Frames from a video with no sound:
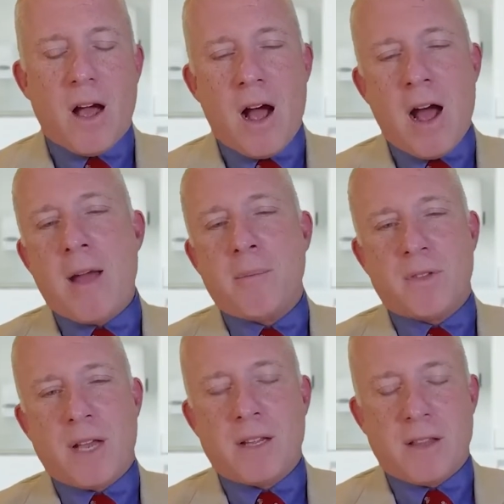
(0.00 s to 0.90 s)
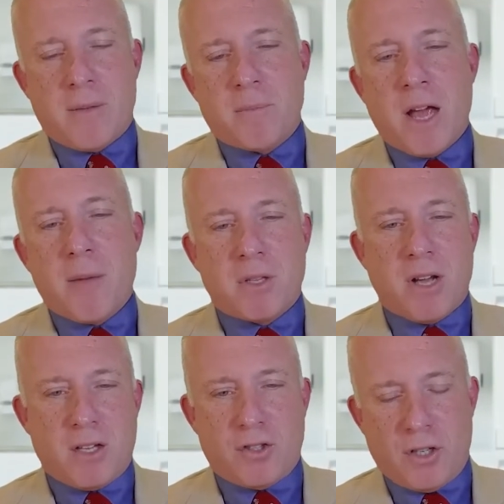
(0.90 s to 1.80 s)
I am sending them to
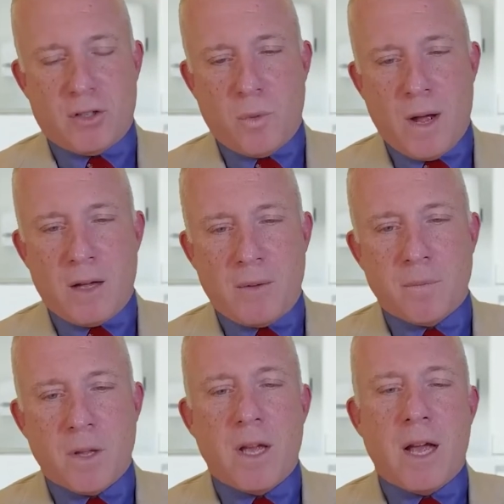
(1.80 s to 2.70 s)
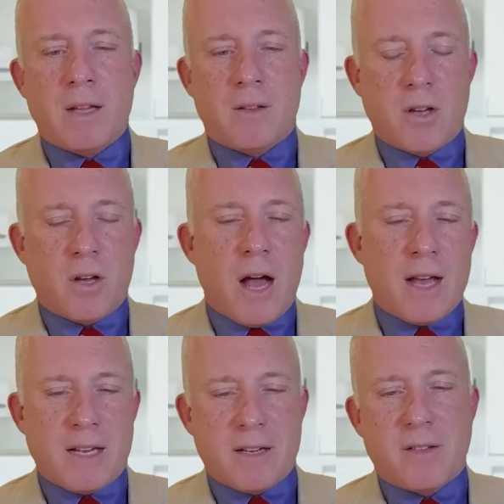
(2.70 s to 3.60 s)
hepatology as well until I
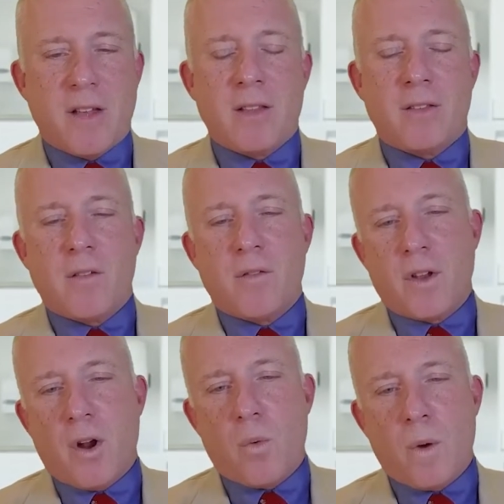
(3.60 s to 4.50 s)
get a sense of, you know,